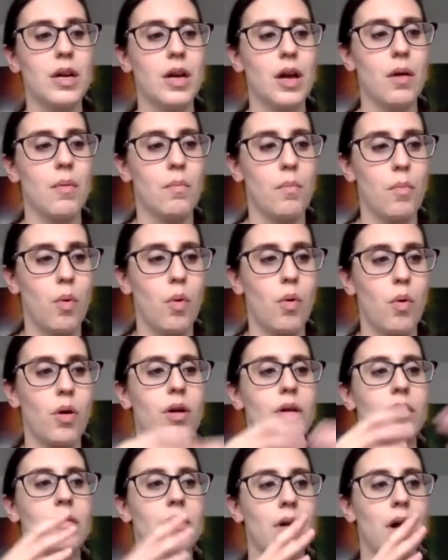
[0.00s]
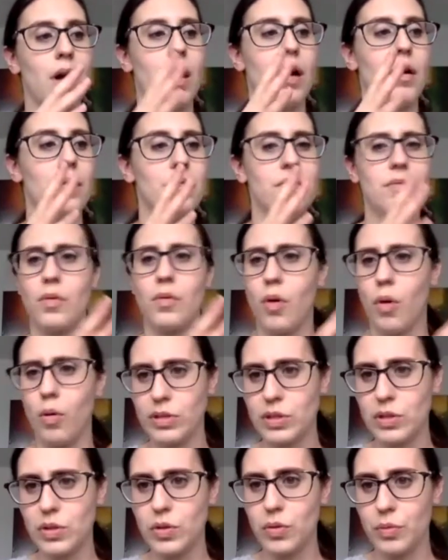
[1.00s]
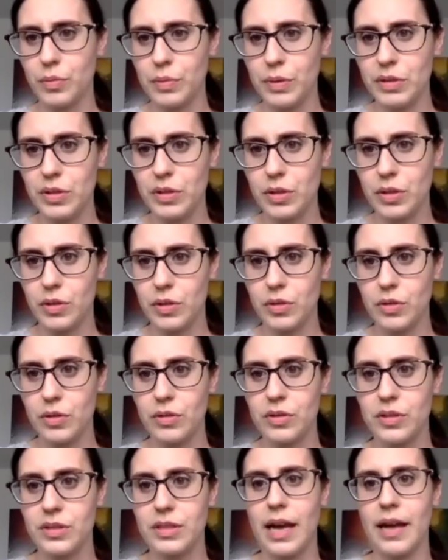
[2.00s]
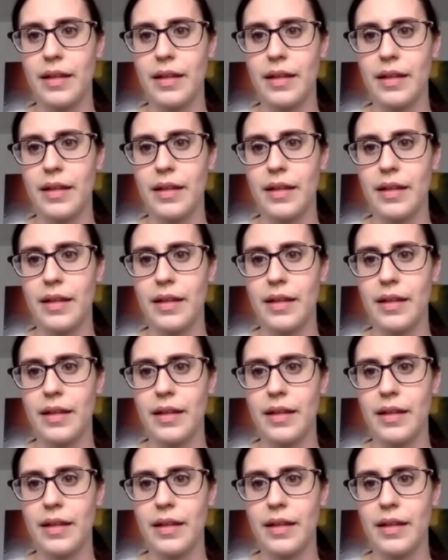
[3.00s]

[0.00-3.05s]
more old school musicals